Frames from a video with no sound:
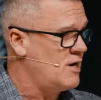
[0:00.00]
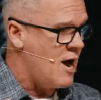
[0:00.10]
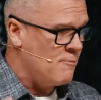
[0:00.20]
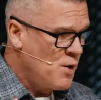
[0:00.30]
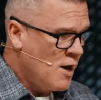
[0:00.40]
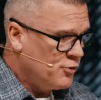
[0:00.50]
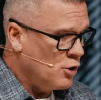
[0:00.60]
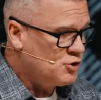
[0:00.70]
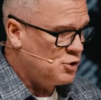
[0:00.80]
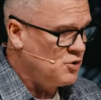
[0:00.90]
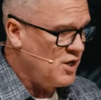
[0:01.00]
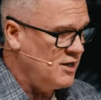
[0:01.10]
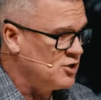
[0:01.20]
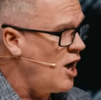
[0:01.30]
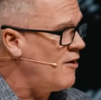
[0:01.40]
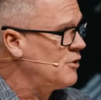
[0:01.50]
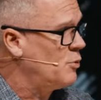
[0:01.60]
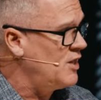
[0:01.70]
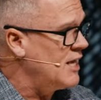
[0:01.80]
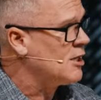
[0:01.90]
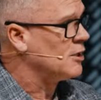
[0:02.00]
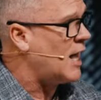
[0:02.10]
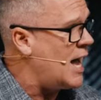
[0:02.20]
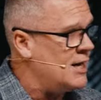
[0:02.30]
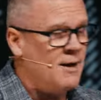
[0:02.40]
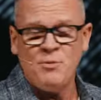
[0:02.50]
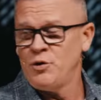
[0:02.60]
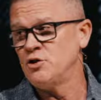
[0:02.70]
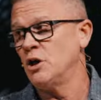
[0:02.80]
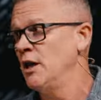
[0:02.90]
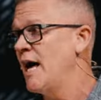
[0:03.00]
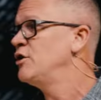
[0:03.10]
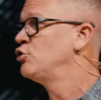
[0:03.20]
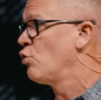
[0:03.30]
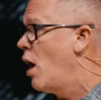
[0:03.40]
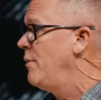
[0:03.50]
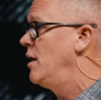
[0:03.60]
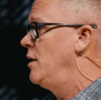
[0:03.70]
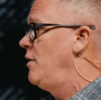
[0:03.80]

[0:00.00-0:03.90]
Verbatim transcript: and how those two things often, when they collide, there's a lot of drama